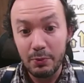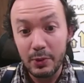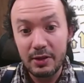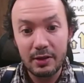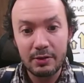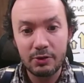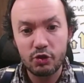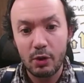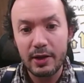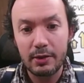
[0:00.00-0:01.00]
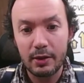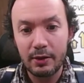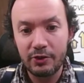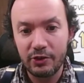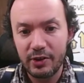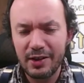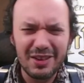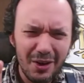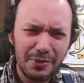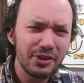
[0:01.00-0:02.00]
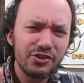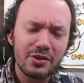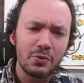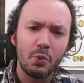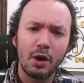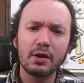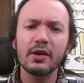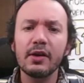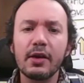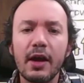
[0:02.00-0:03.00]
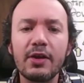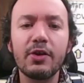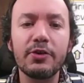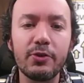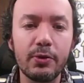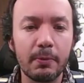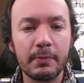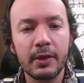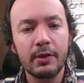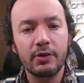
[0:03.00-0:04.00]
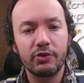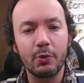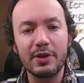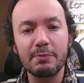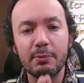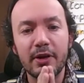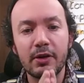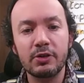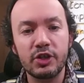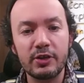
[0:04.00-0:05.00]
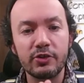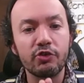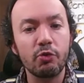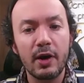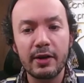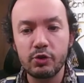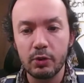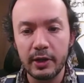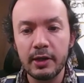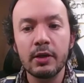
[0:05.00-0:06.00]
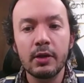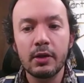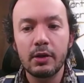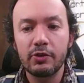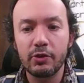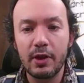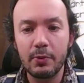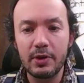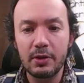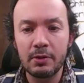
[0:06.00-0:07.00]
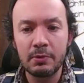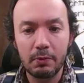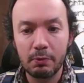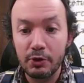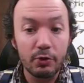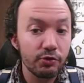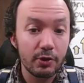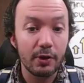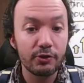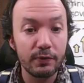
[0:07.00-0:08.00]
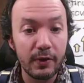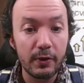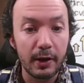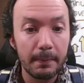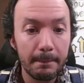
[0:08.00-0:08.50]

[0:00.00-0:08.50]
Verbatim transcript: we can try things and say, you know what, this didn't work, and undo them. So we implement our changes gradually so that we can reduce the cost of failure.